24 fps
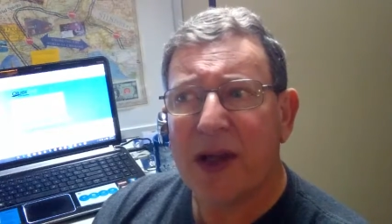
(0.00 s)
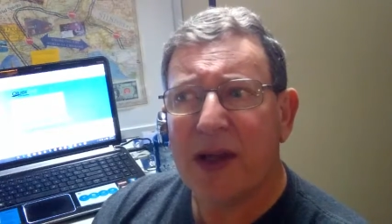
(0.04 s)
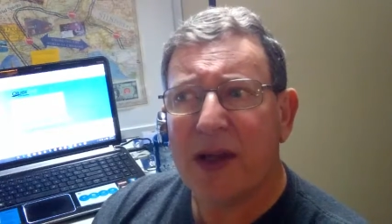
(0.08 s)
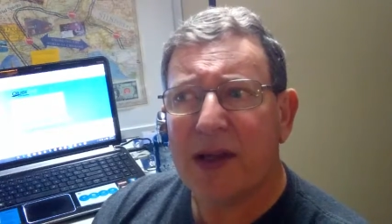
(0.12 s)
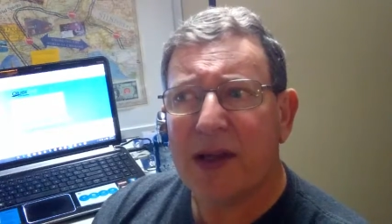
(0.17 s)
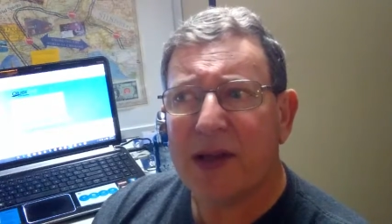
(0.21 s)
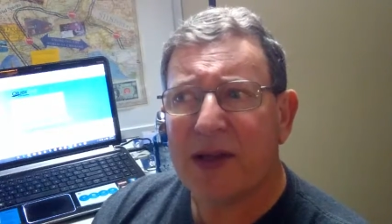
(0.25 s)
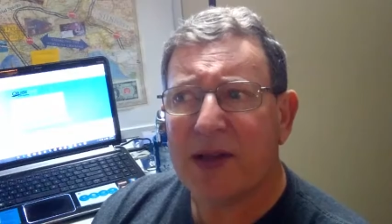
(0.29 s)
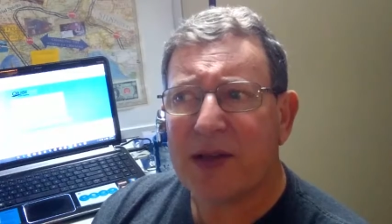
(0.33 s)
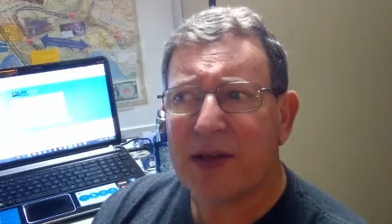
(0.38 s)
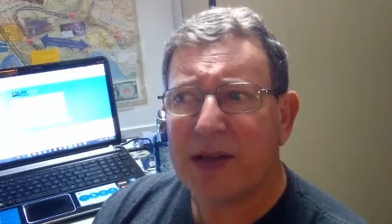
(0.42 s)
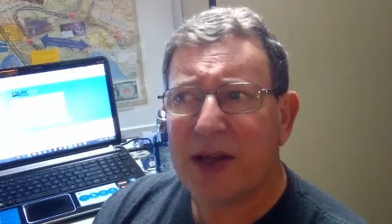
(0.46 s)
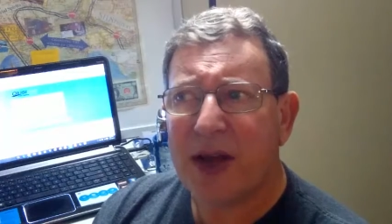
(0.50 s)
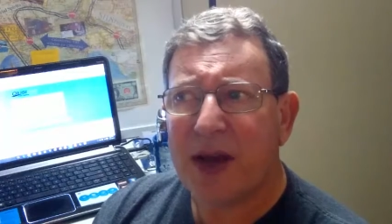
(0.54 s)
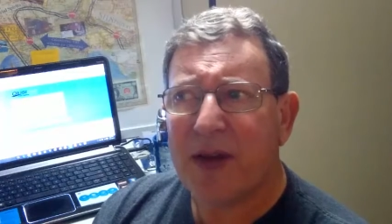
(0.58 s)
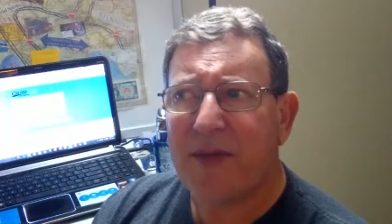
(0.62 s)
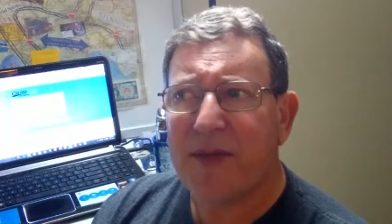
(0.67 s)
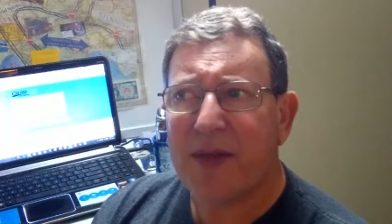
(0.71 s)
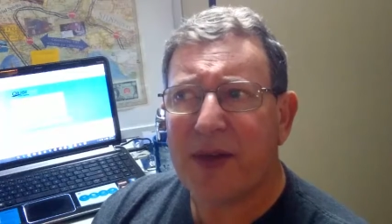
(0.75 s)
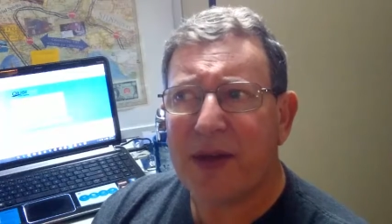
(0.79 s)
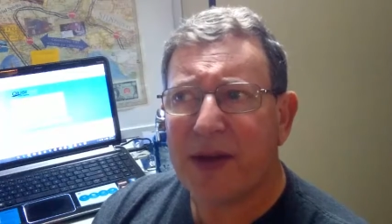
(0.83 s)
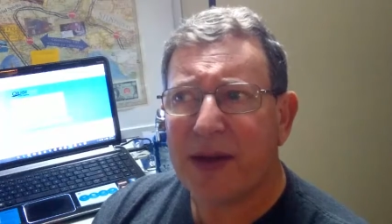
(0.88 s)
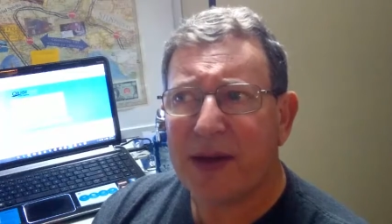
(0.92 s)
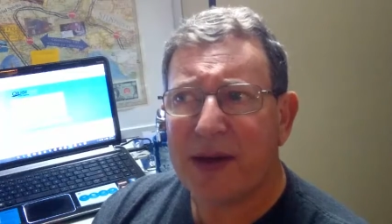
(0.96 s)
is the
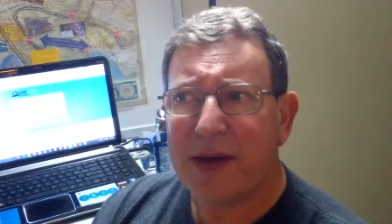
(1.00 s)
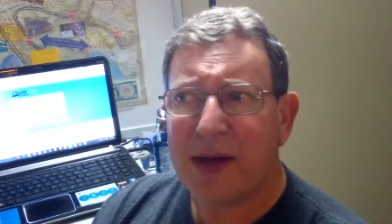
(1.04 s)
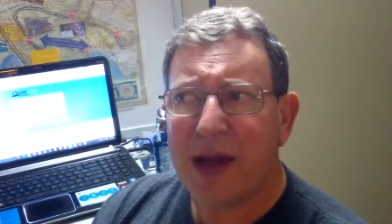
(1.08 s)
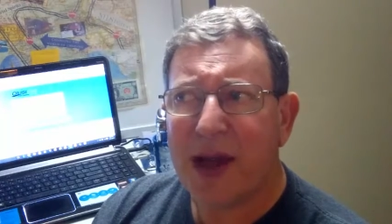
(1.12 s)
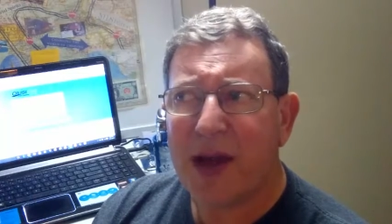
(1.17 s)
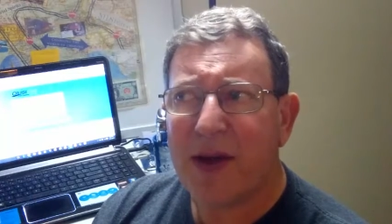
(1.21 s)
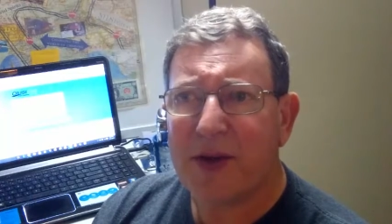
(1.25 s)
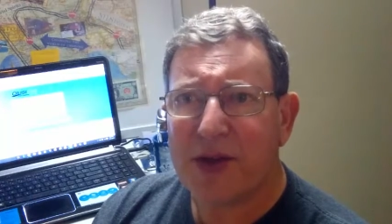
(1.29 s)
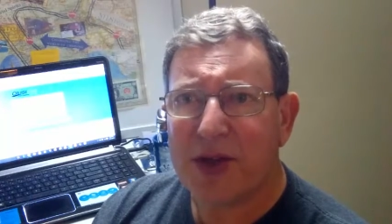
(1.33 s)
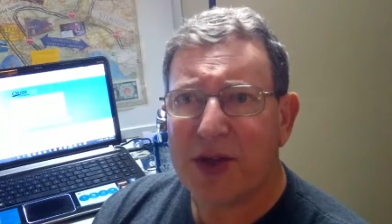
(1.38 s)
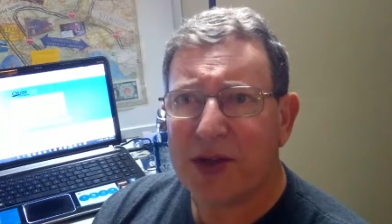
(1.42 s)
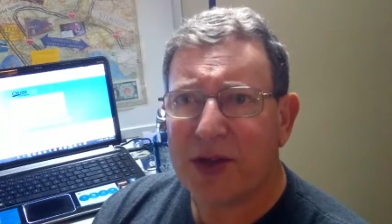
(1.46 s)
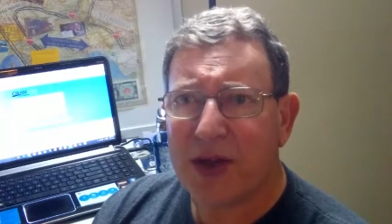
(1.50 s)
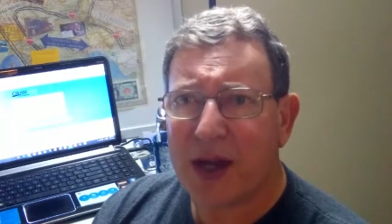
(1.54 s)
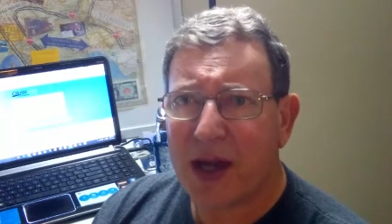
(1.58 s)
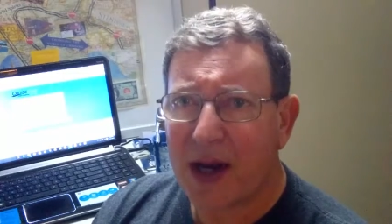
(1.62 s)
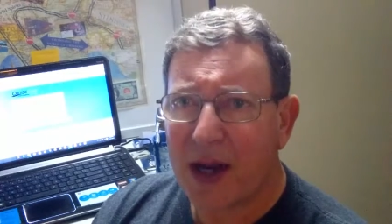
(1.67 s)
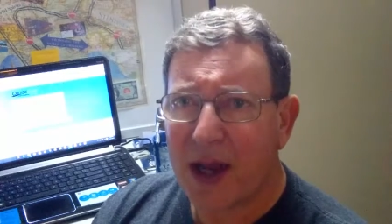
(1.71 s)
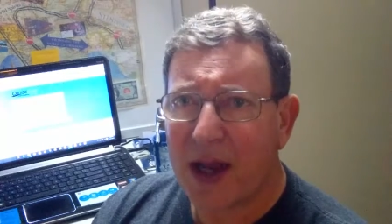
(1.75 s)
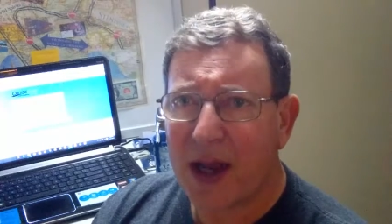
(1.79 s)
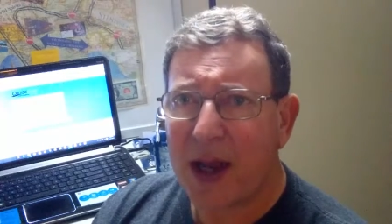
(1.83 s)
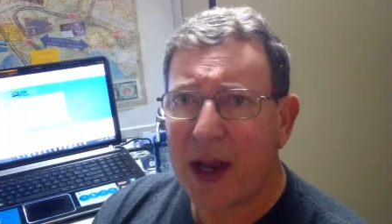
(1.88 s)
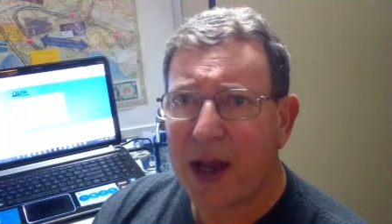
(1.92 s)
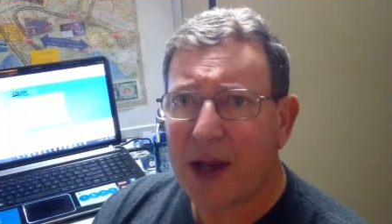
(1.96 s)
stuff that now just
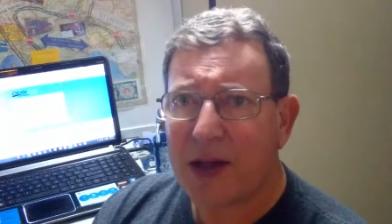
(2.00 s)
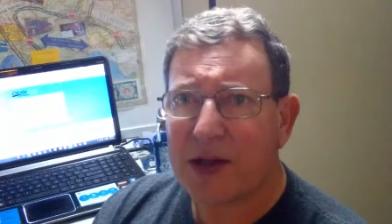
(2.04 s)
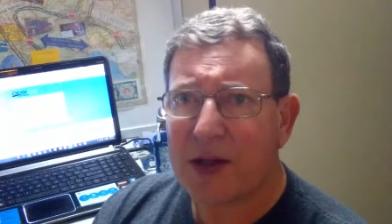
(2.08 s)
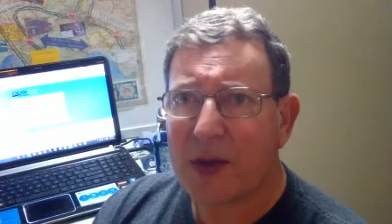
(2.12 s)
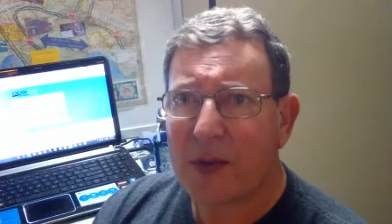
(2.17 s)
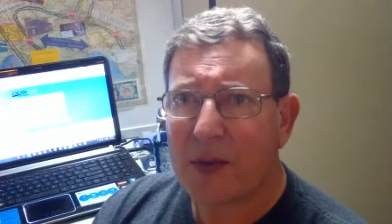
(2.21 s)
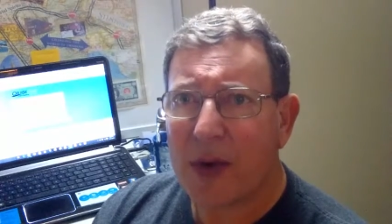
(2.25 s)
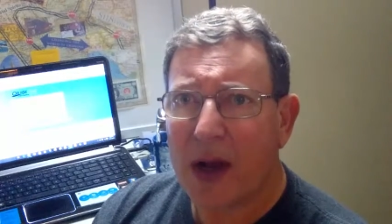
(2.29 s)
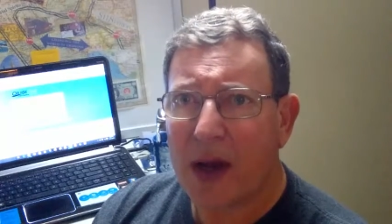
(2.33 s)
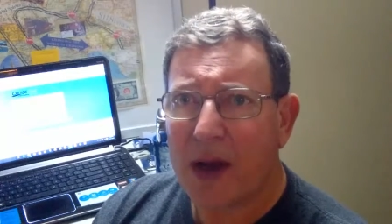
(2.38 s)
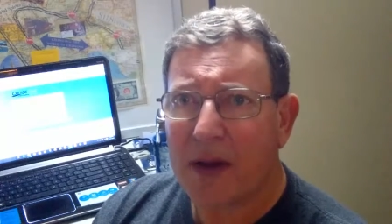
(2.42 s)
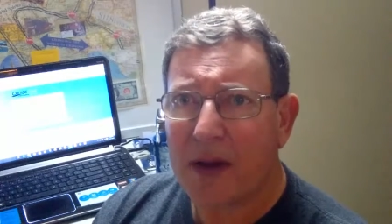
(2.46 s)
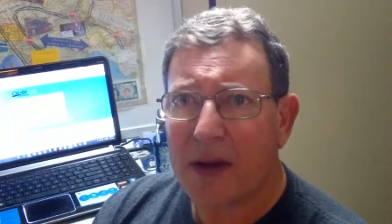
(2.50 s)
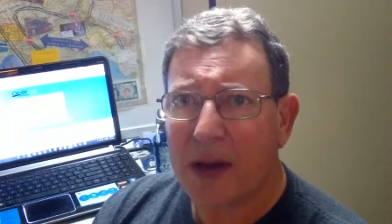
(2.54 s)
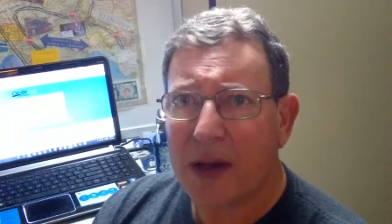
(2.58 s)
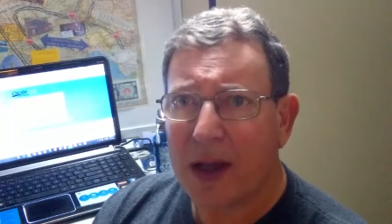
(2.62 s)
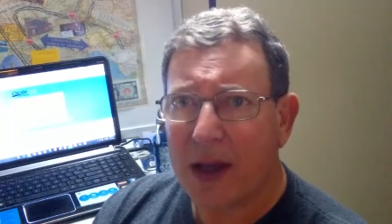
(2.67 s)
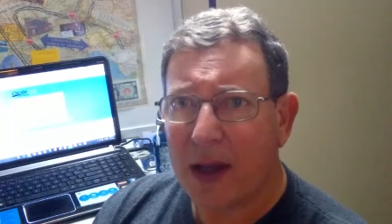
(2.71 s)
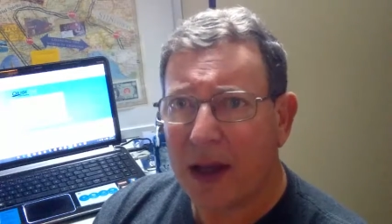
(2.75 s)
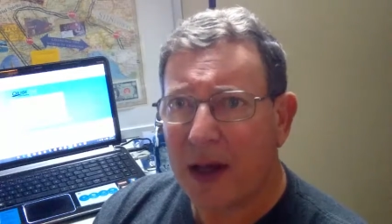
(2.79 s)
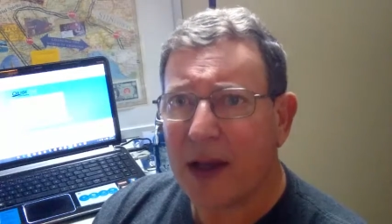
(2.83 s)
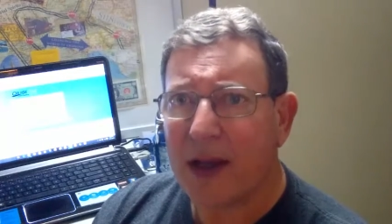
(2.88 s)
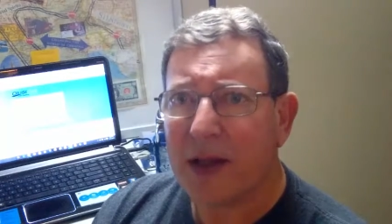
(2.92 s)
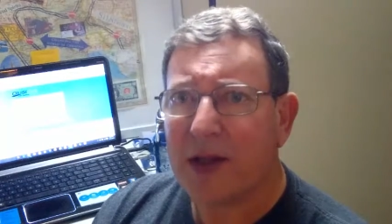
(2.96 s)
kind of hangs around
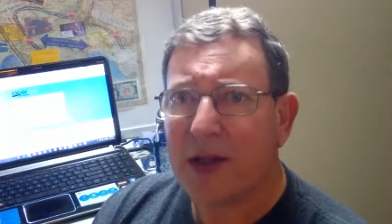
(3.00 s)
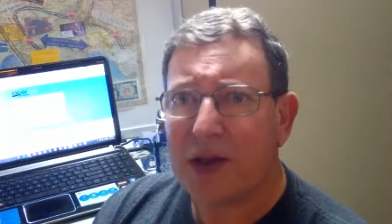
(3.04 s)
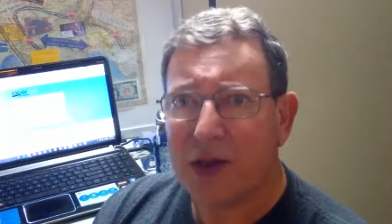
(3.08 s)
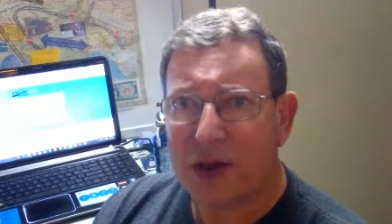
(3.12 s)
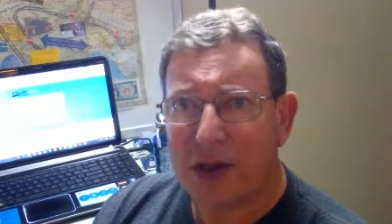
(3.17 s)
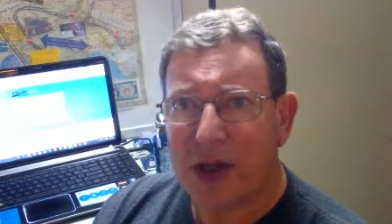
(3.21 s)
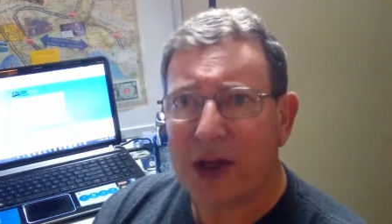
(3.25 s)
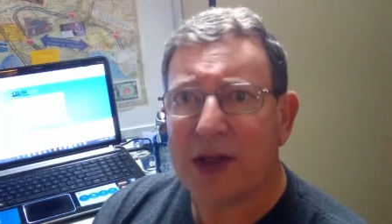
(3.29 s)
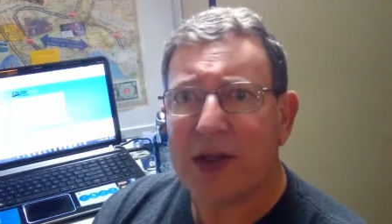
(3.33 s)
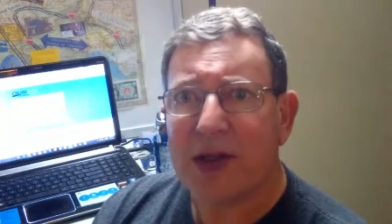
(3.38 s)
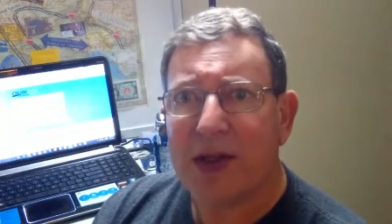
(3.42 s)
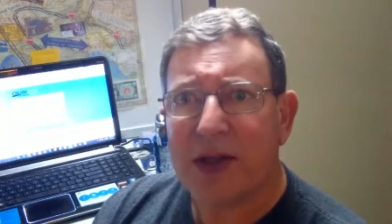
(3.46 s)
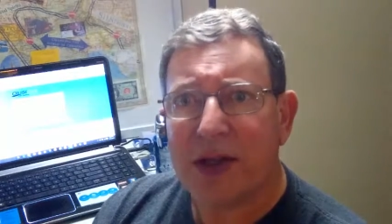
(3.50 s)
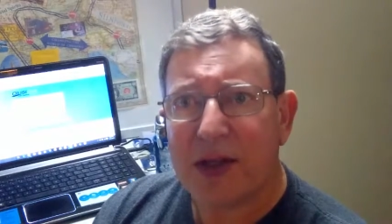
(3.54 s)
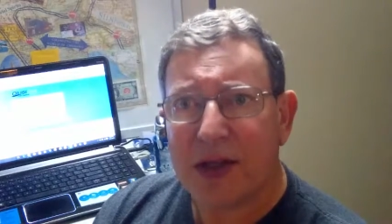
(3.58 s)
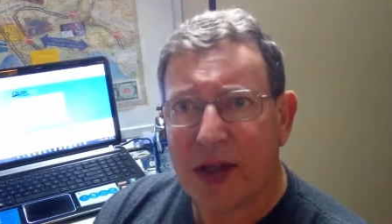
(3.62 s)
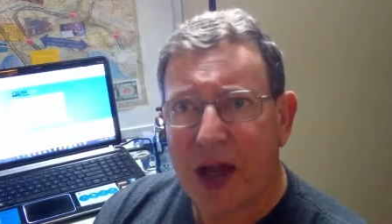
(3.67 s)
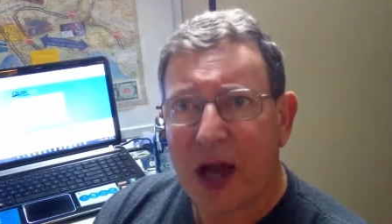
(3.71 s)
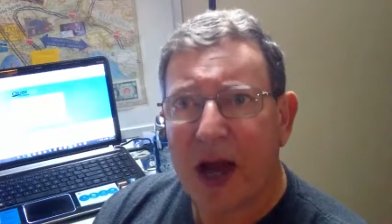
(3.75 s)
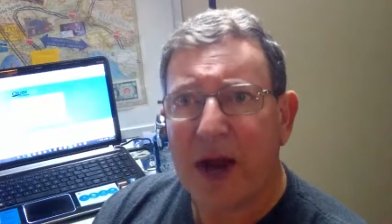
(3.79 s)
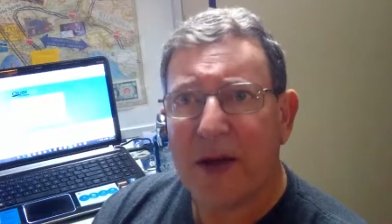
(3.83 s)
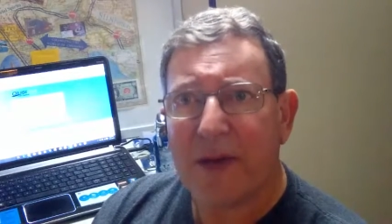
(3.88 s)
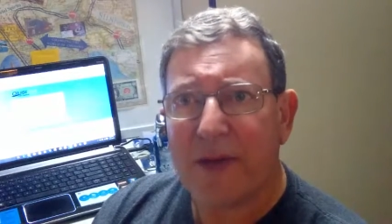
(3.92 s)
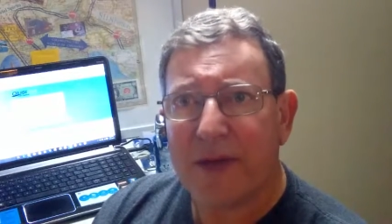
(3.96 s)
and it's just
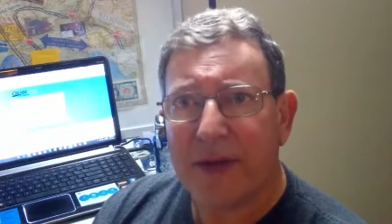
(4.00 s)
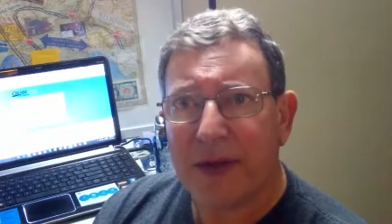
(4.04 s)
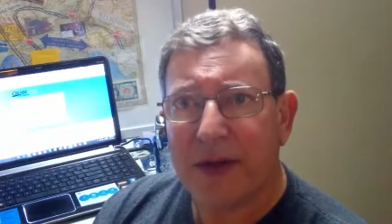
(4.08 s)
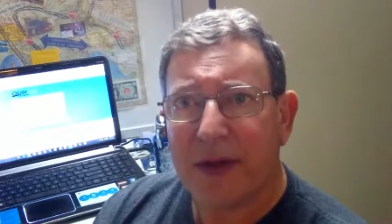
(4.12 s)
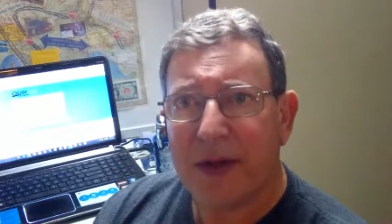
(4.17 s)
stuff.